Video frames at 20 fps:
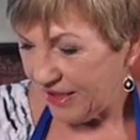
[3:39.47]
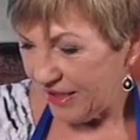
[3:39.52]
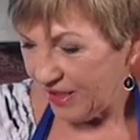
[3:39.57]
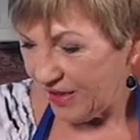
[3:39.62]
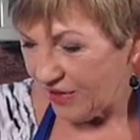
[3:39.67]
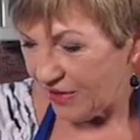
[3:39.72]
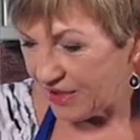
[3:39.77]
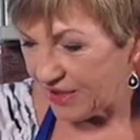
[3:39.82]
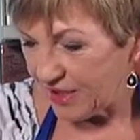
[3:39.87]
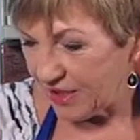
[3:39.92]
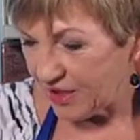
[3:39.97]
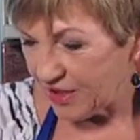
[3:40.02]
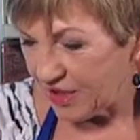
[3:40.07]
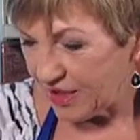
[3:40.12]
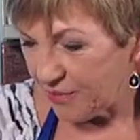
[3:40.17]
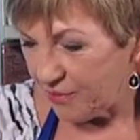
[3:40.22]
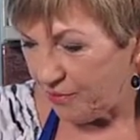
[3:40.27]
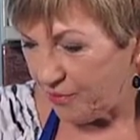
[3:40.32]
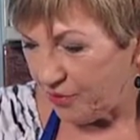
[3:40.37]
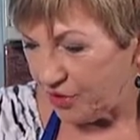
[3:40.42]
All right, so
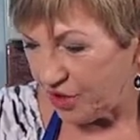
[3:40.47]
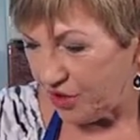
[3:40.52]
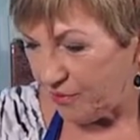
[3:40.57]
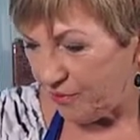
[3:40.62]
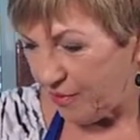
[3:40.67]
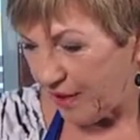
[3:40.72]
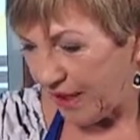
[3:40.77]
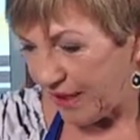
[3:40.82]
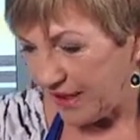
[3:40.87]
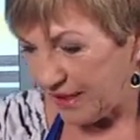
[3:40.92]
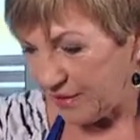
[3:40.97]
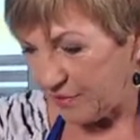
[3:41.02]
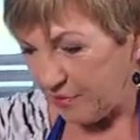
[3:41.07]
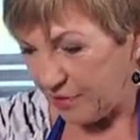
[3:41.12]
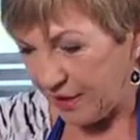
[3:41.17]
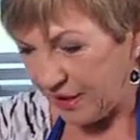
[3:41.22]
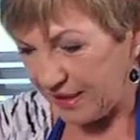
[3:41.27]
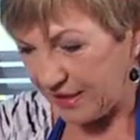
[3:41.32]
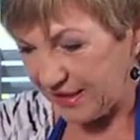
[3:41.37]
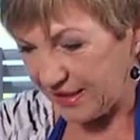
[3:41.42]
just put your bacon
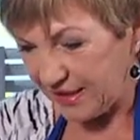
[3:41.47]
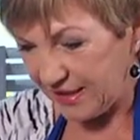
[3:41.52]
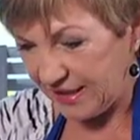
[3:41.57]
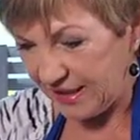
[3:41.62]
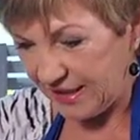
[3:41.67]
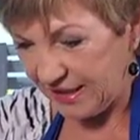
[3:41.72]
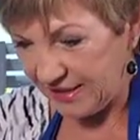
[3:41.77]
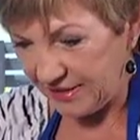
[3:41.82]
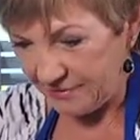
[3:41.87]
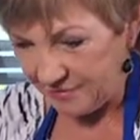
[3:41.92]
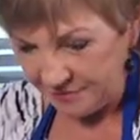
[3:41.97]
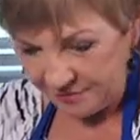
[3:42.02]
pieces in.